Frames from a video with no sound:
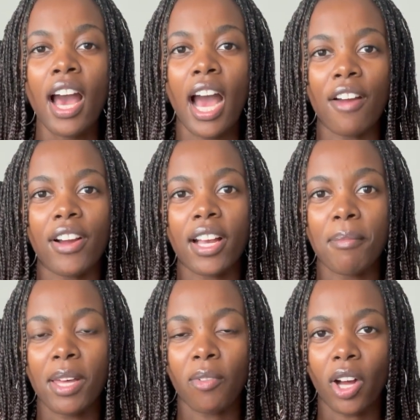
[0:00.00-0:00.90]
I
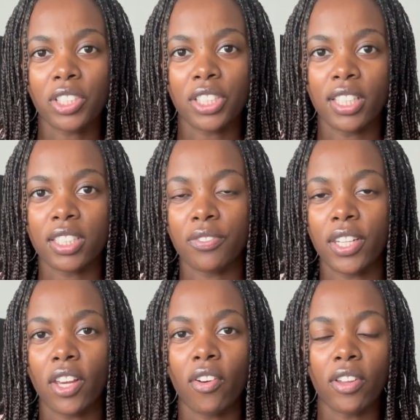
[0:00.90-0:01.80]
recommend watching this
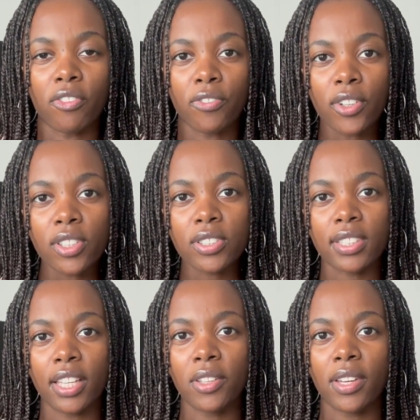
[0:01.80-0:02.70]
video in full so
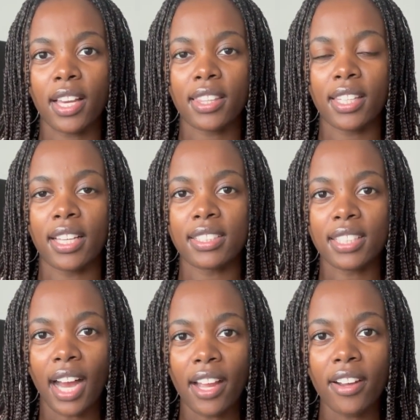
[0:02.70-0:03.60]
that you can get the
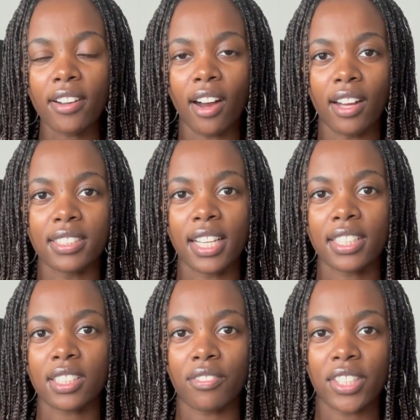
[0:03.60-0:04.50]
entire
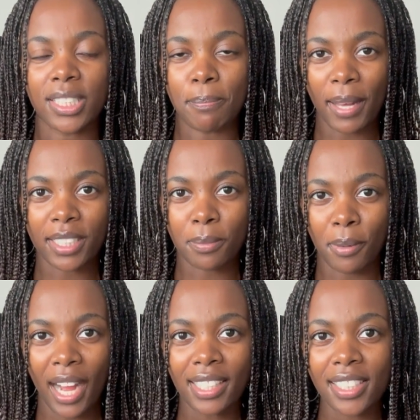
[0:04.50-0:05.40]
context of this best
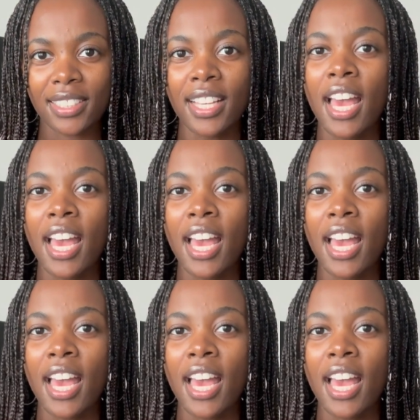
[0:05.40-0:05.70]
practice